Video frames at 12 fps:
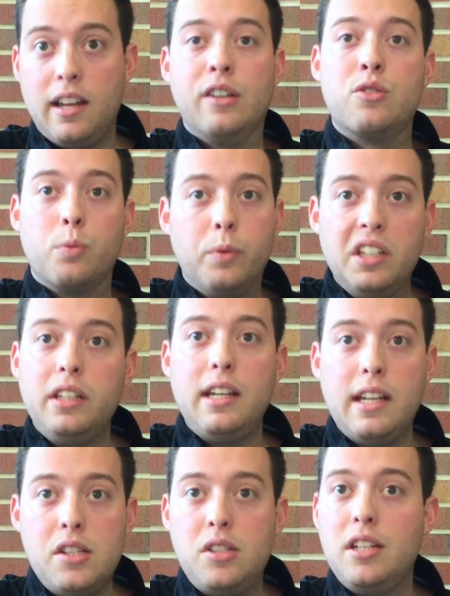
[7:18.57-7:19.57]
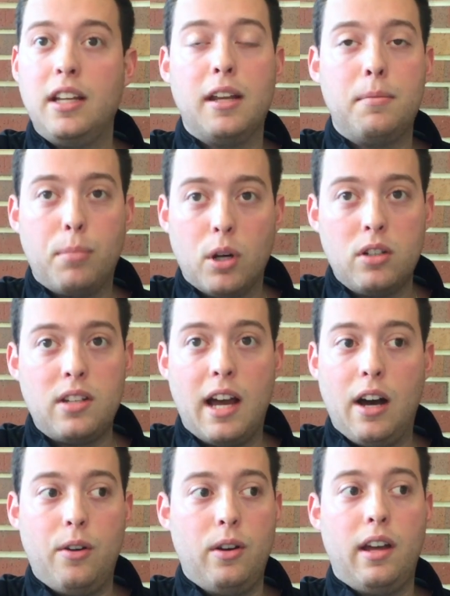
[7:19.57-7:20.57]
and it's really easy to get burnt
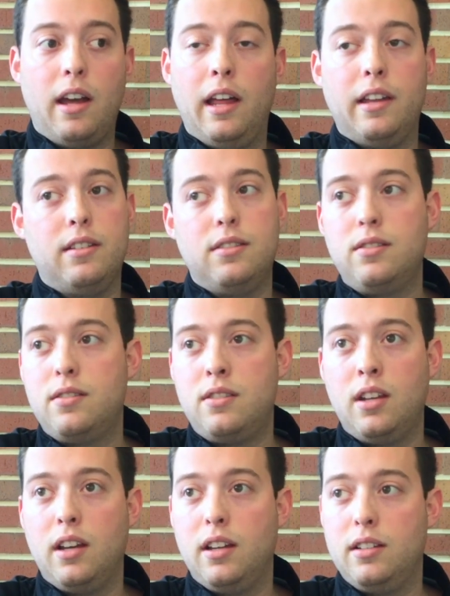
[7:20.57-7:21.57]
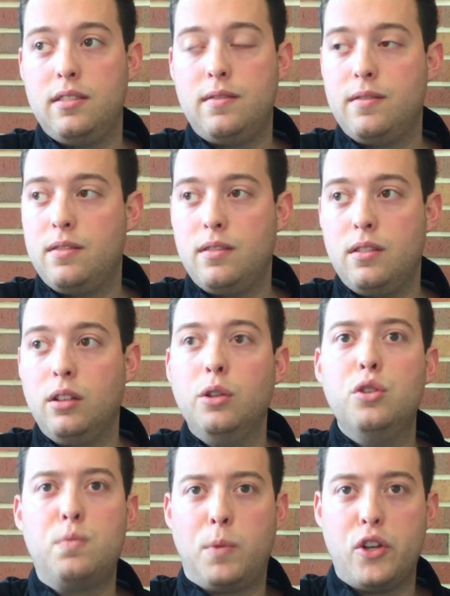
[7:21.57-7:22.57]
out and to
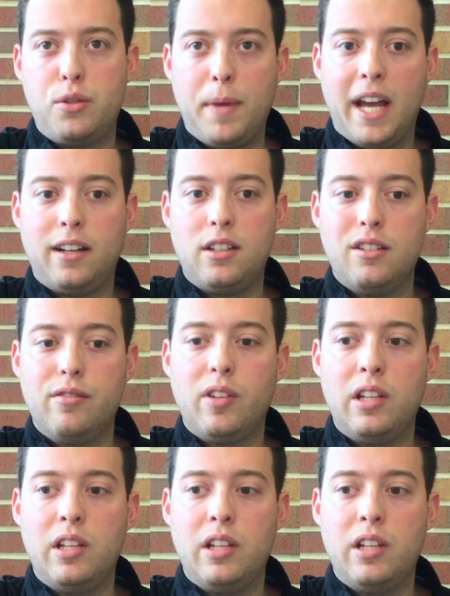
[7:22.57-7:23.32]
lose perspective.